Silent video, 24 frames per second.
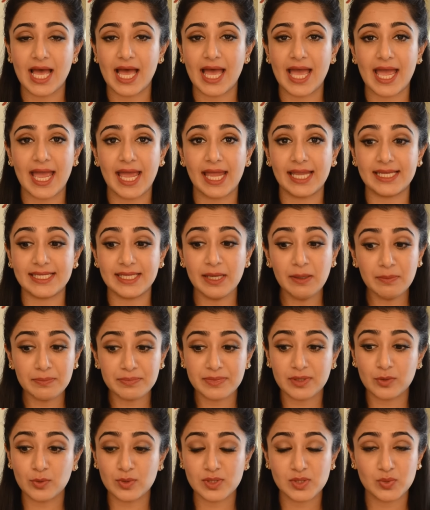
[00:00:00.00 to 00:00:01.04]
And
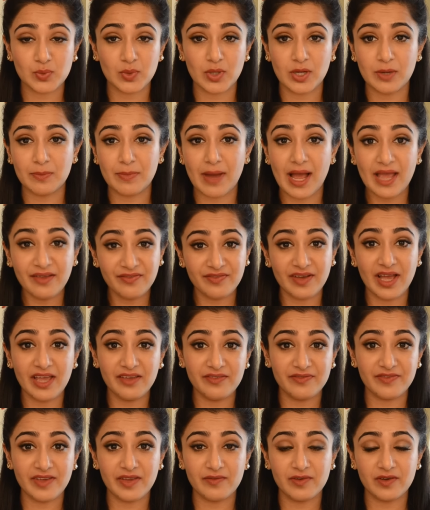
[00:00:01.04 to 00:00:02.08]
yep, those were my
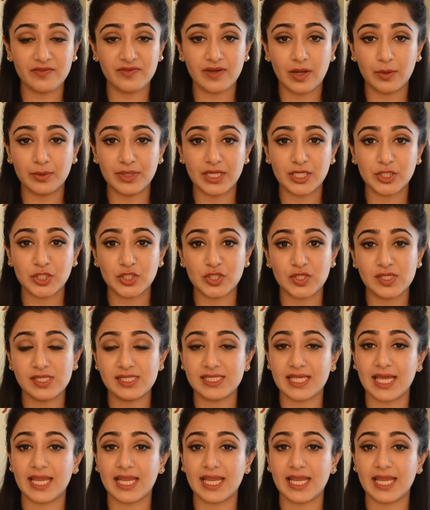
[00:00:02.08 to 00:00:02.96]
5 favorite foundations,